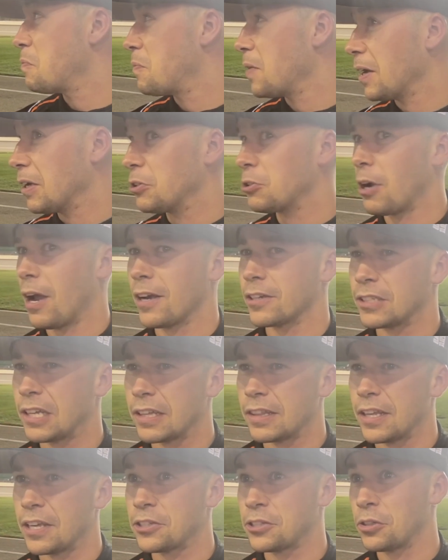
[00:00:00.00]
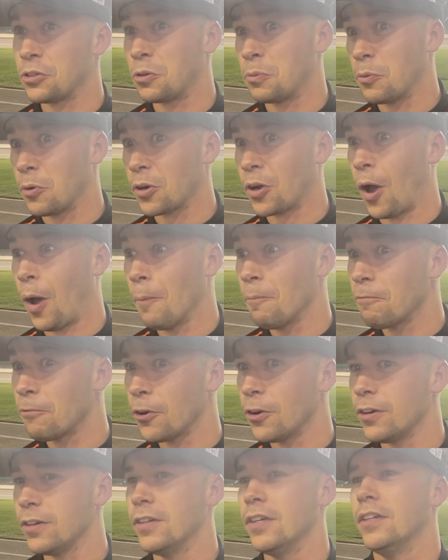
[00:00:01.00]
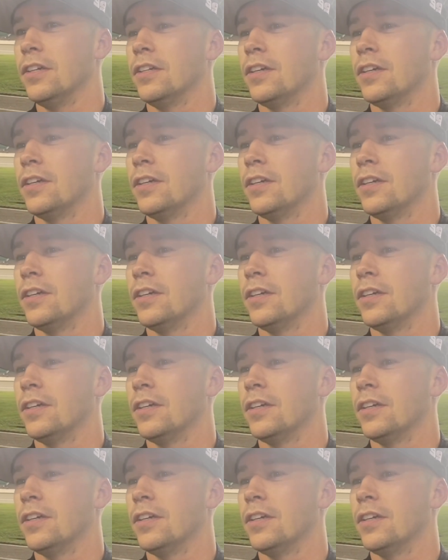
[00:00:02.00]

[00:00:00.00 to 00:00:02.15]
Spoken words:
big tracks like this, a little more comfort